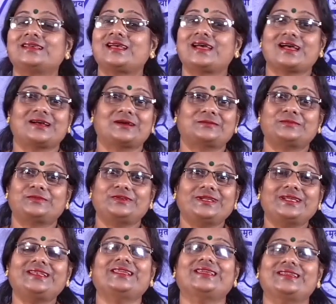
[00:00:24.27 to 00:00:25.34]
I'm
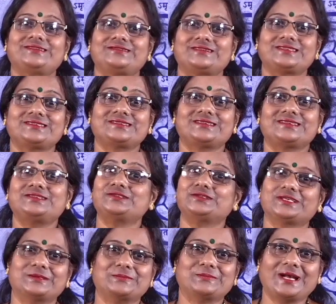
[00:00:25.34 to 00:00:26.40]
really interested to
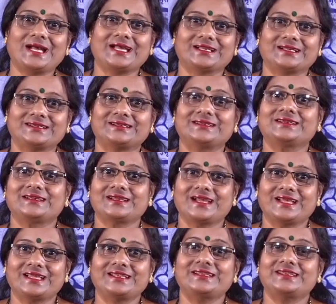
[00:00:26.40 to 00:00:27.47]
come back
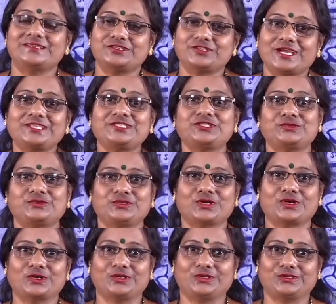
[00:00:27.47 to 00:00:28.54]
and interact with you
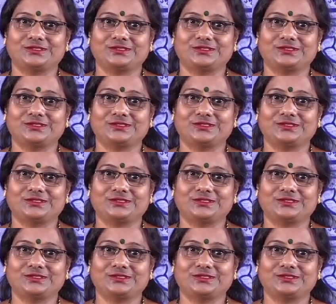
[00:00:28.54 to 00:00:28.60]
all.